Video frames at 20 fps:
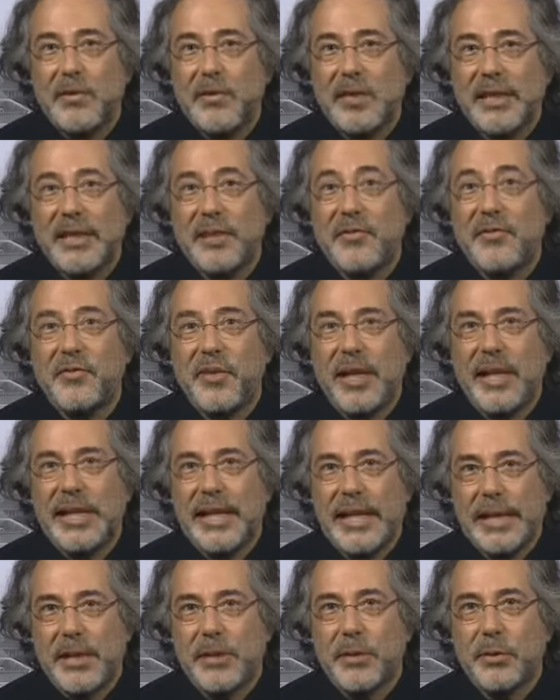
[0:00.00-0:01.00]
say, the
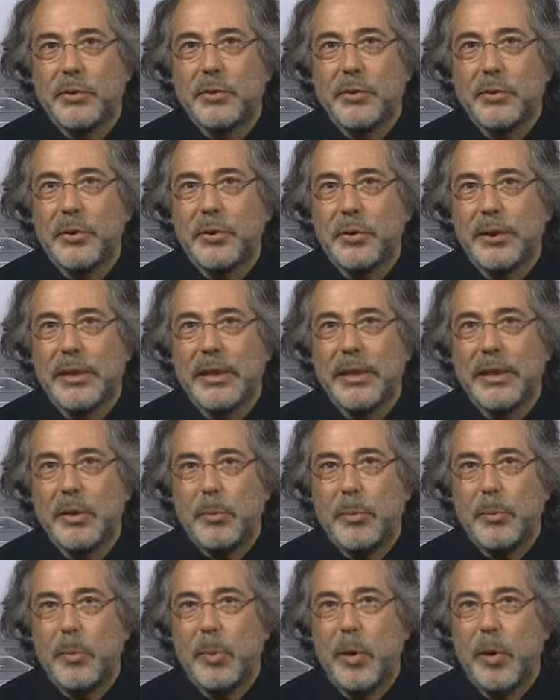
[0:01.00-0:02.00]
financial nuclear
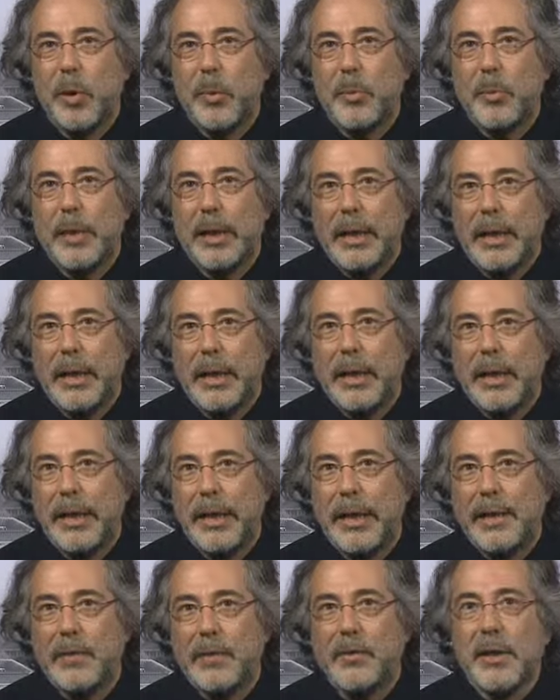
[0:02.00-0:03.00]
bomb
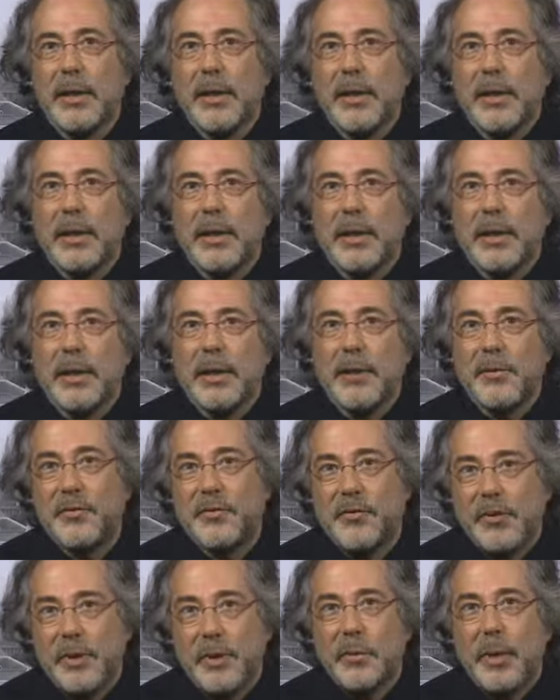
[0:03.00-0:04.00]
ahead. Uh, a
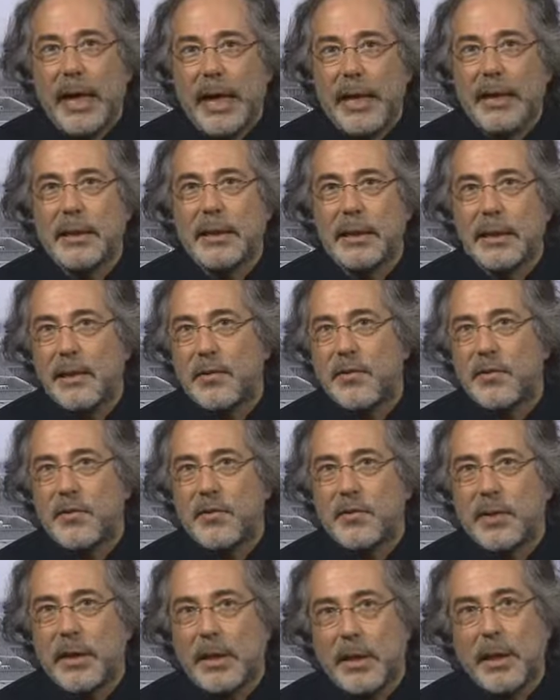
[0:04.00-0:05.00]
few
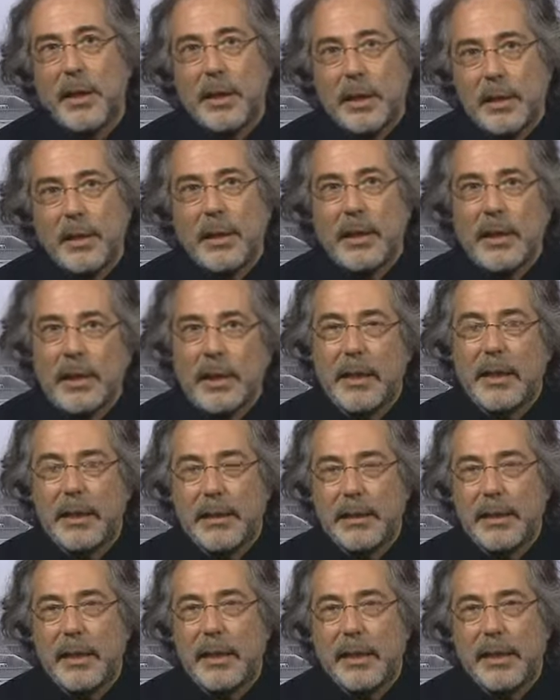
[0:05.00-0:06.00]
analysts,
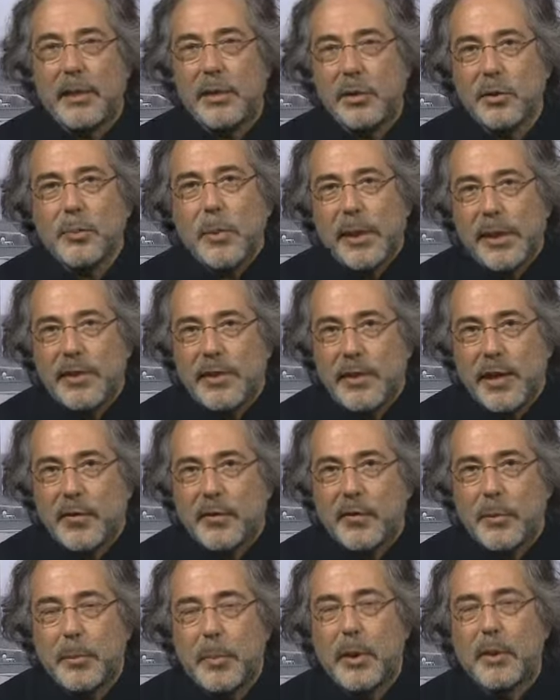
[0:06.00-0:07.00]
I, I, I include
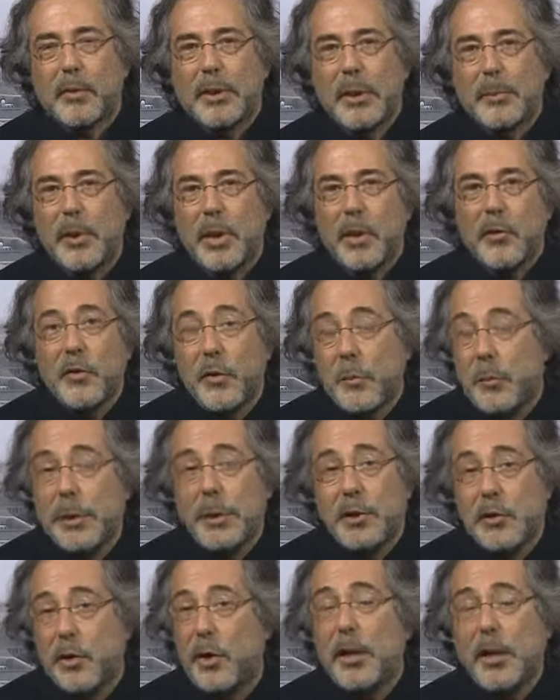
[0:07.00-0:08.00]
myself among them, we've been
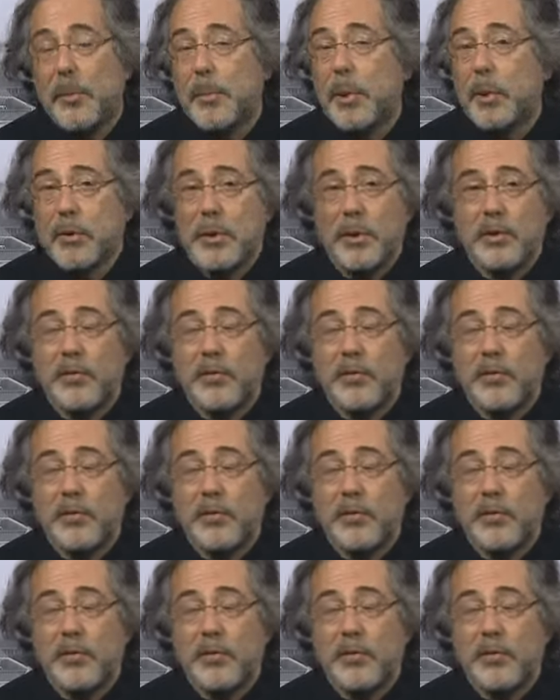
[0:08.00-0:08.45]
talking about this